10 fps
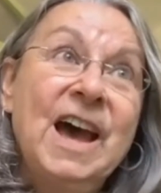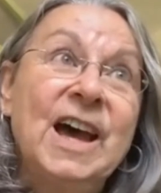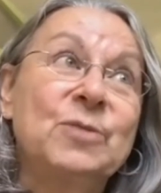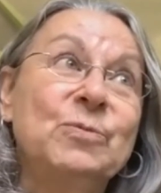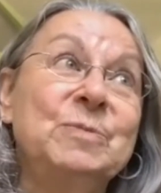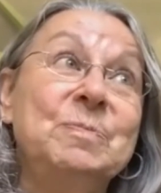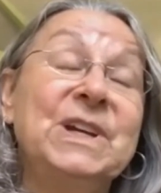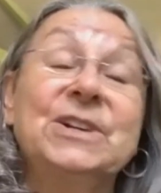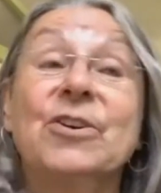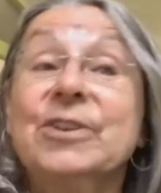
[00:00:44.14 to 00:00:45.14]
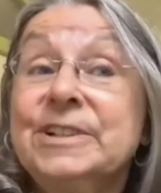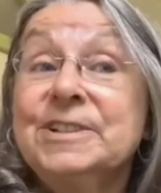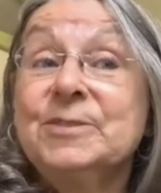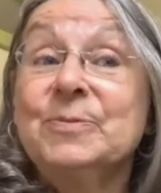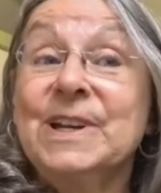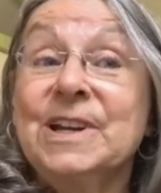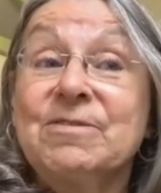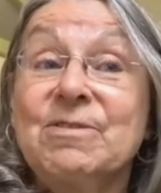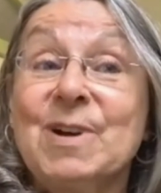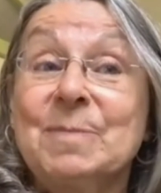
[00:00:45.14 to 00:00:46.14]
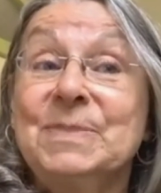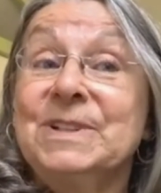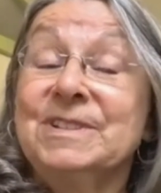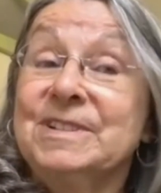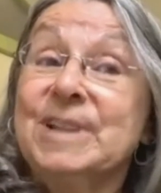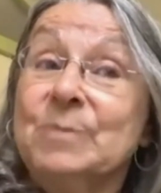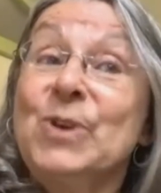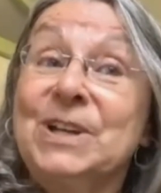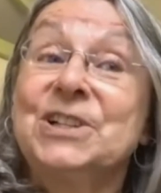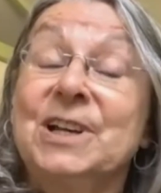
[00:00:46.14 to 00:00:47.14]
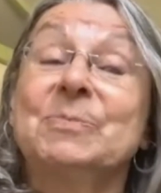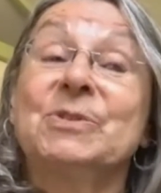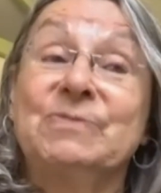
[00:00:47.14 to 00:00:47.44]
I would be an artist when I grew up in some way, shape, or